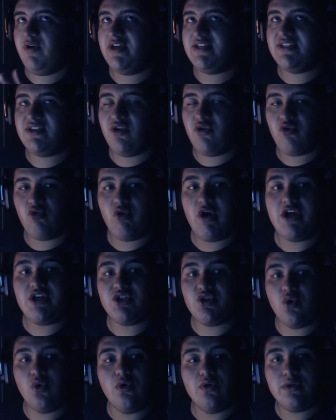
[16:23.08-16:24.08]
the
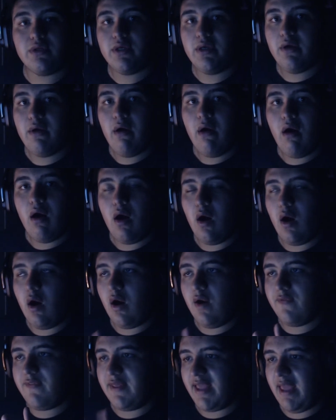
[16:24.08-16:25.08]
threshold
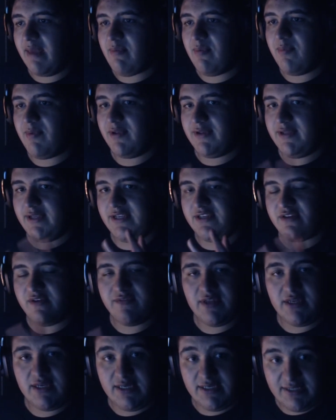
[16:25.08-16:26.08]
on the capabilities of
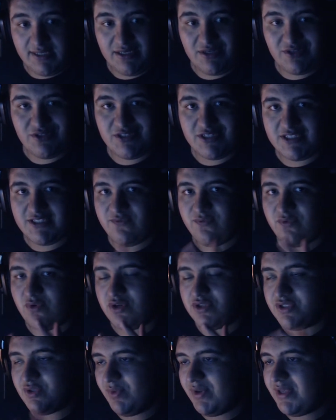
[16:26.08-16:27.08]
the Nintendo
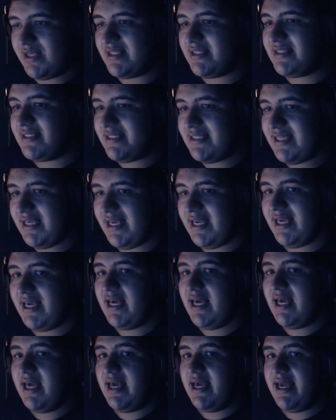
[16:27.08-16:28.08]
64, so we can see
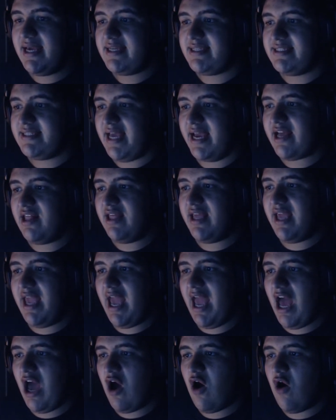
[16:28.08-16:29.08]
exactly
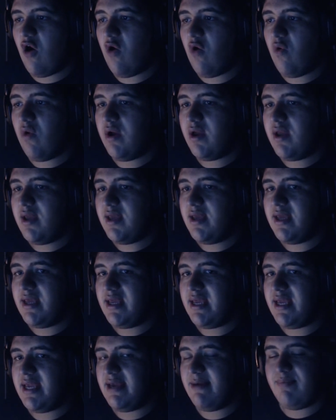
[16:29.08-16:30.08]
how
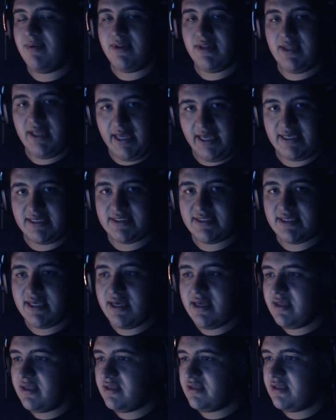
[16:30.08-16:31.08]
it plays.
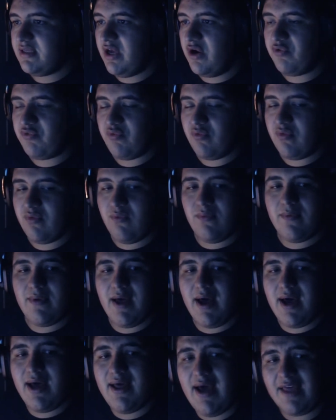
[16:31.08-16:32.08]
You know,
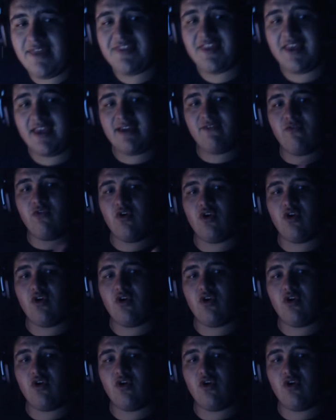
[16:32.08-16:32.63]
I think